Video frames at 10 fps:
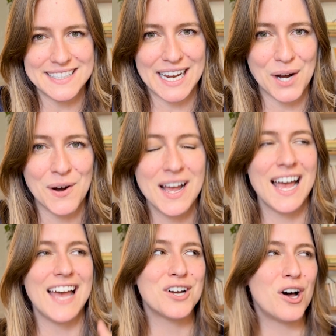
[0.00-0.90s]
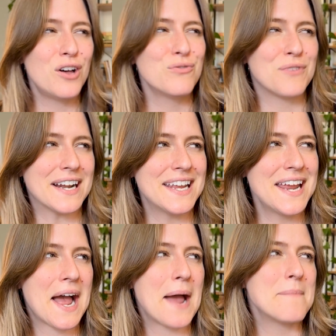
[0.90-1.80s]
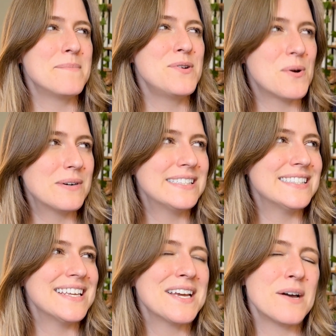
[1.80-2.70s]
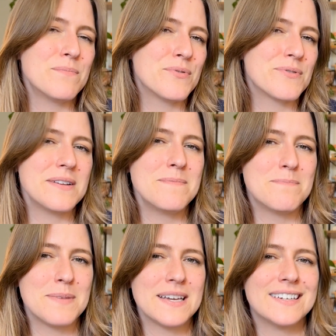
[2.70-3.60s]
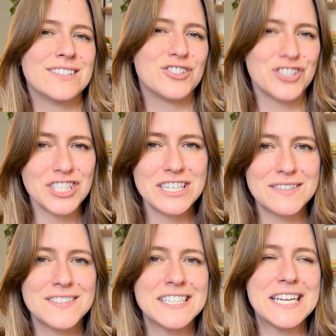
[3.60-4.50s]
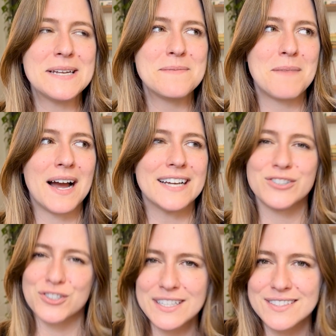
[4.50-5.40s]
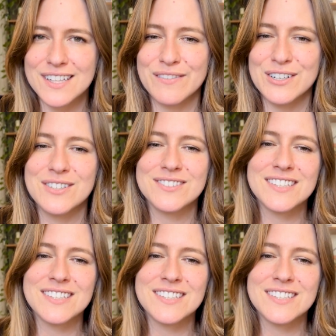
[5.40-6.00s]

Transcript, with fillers: now, and already I'm noticing a pretty big shift in my stress levels.